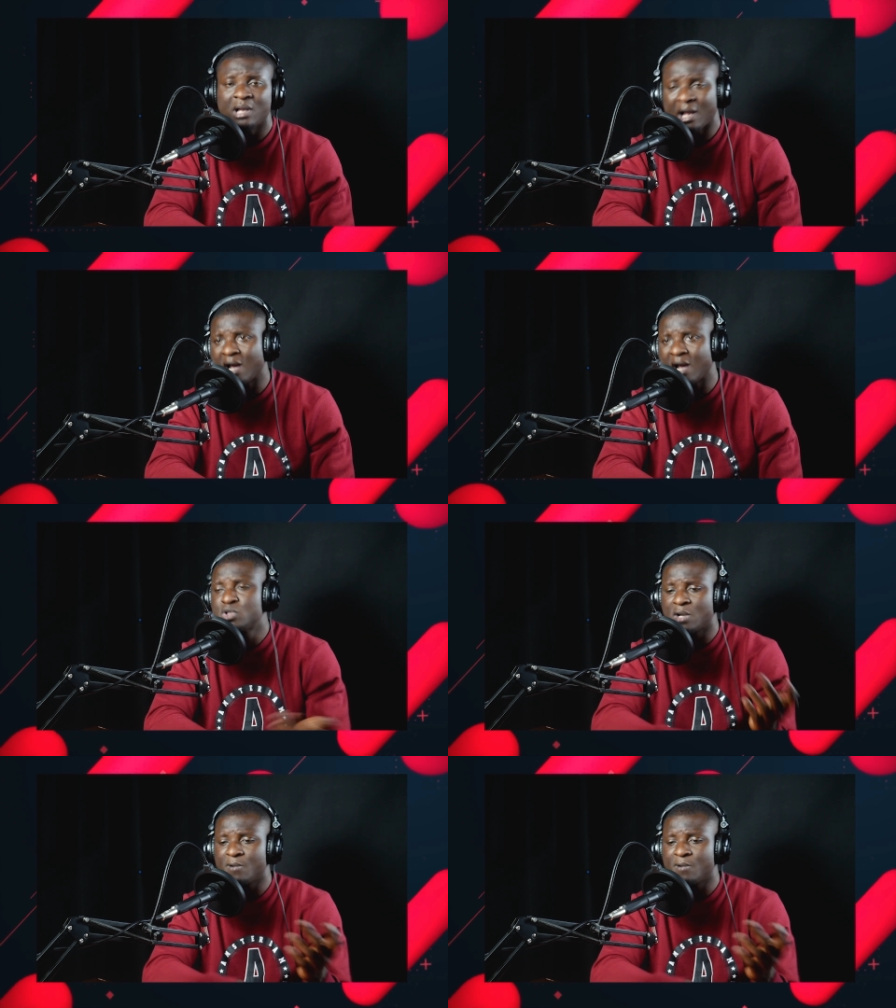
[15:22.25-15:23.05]
Ha e
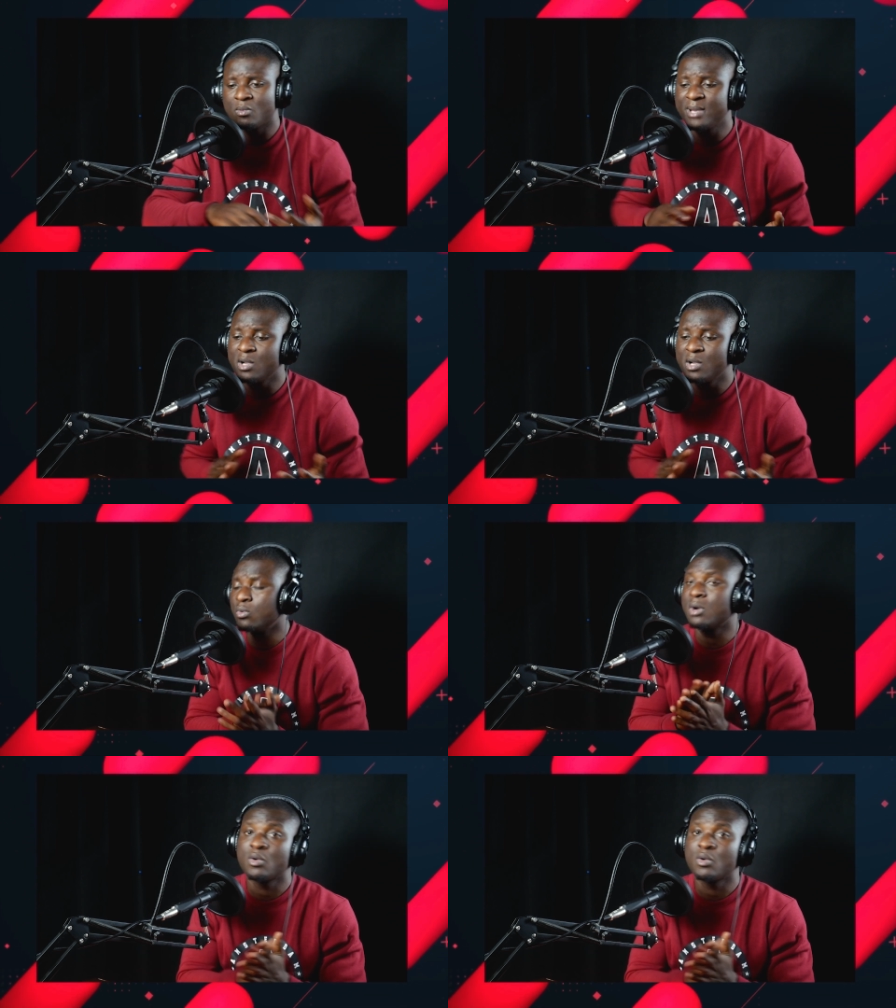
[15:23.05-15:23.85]
bu shan for mo ye
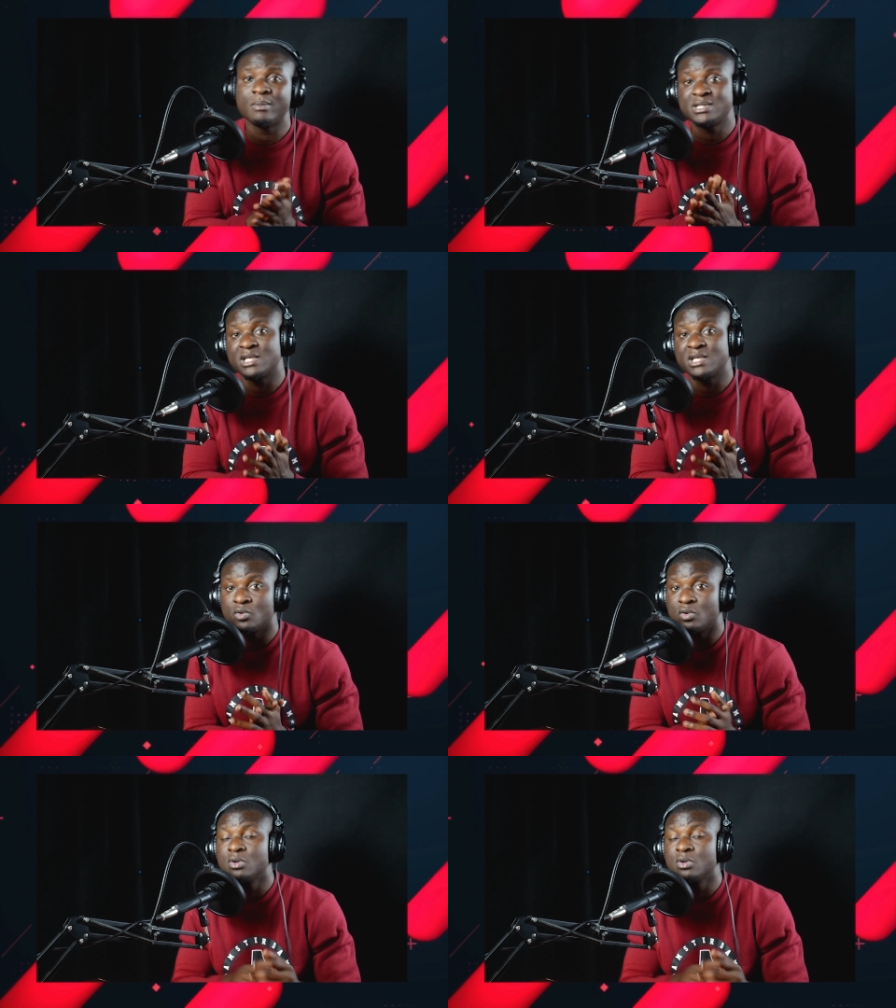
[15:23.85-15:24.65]
hu e comment
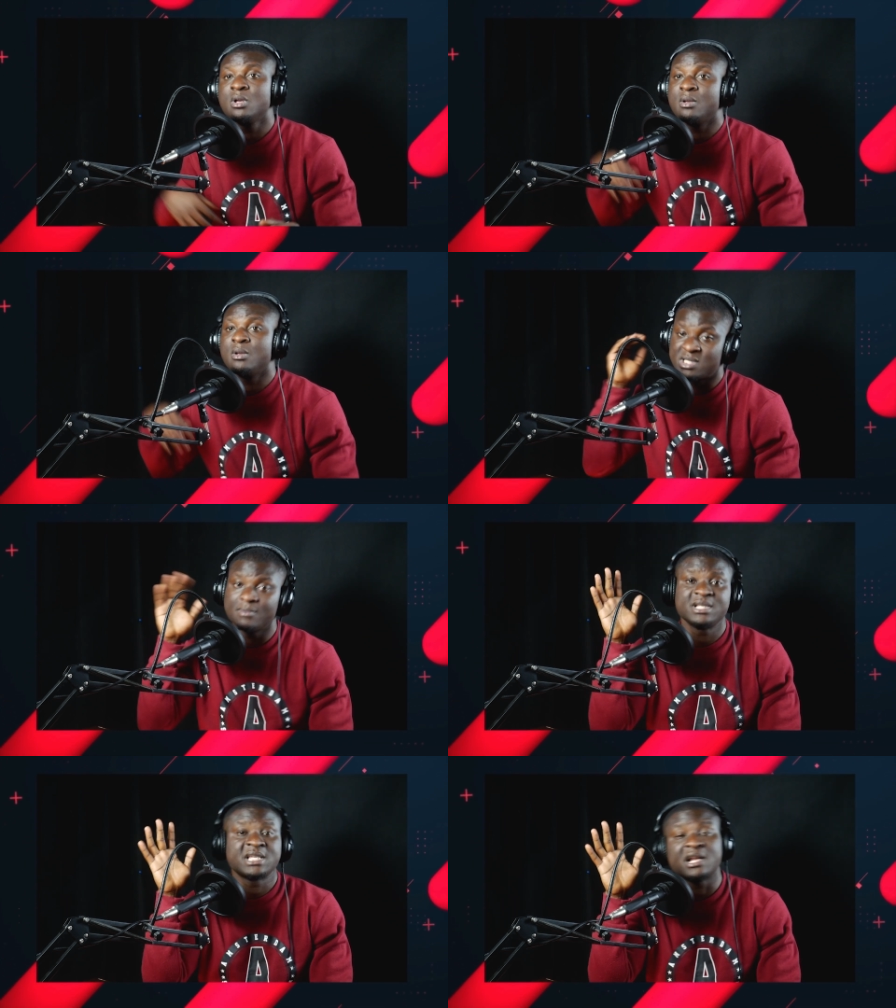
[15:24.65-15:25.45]
section ho. Me
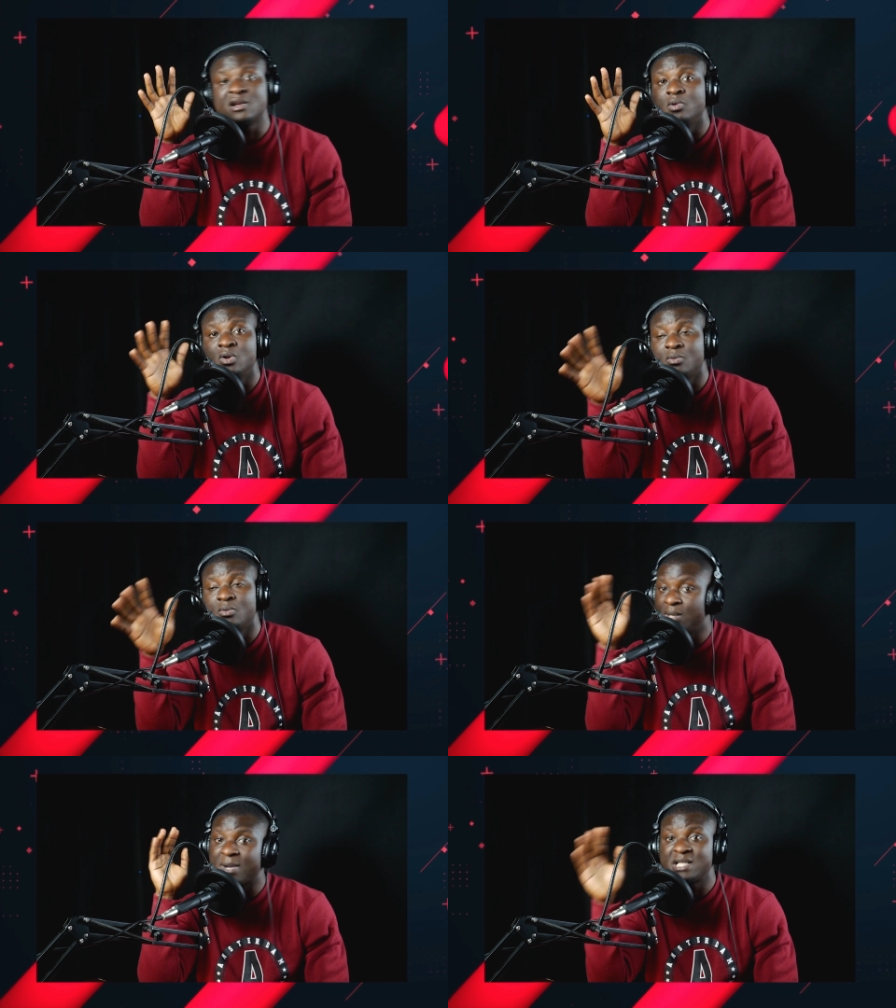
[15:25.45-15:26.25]
se me channel we no
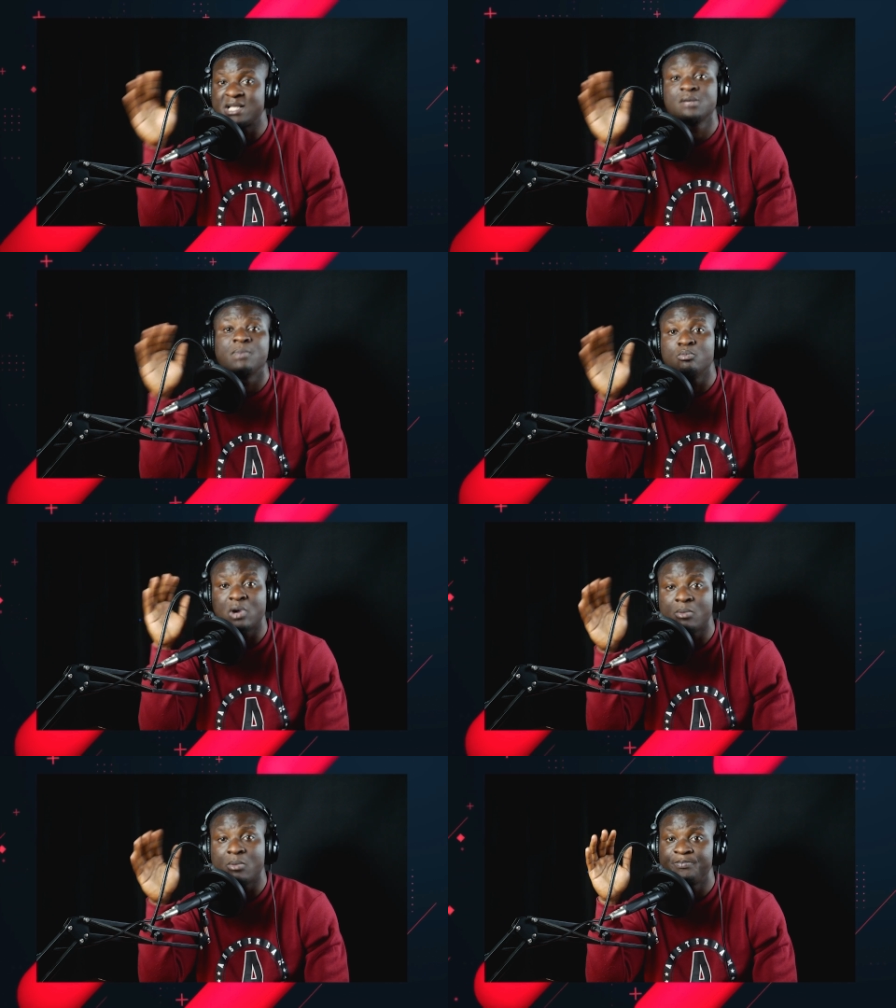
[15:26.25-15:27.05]
me de ba seven
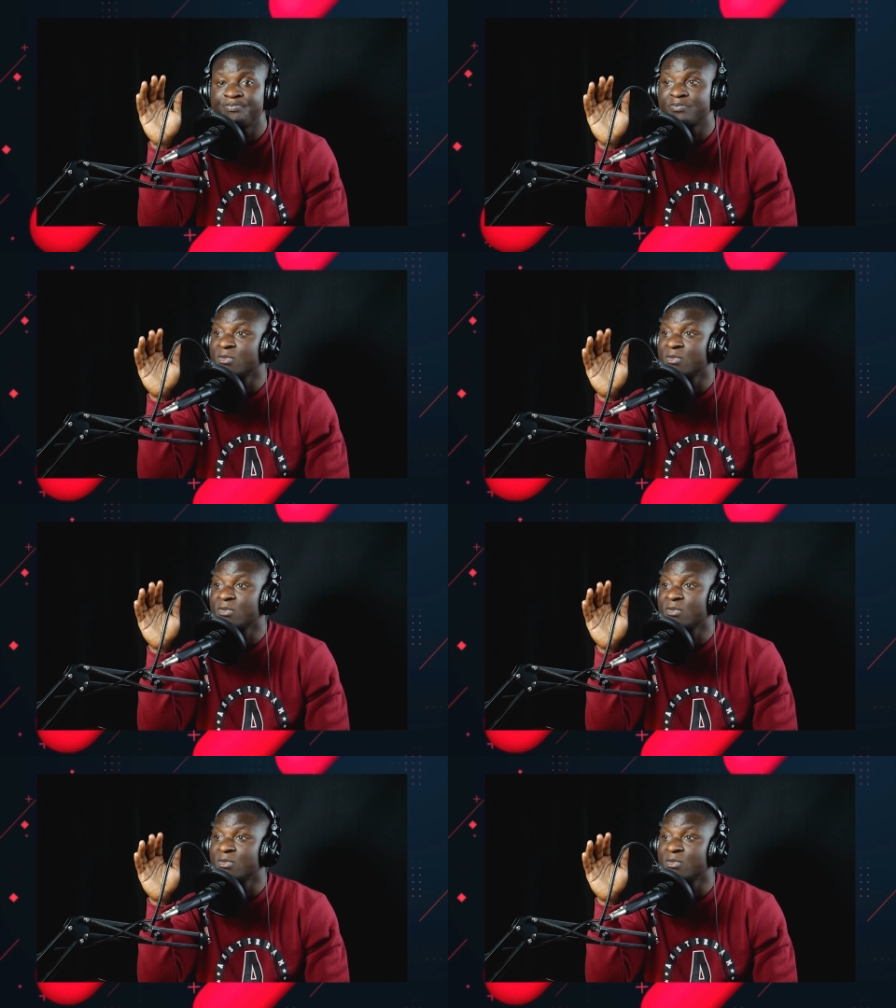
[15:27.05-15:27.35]
babua mo.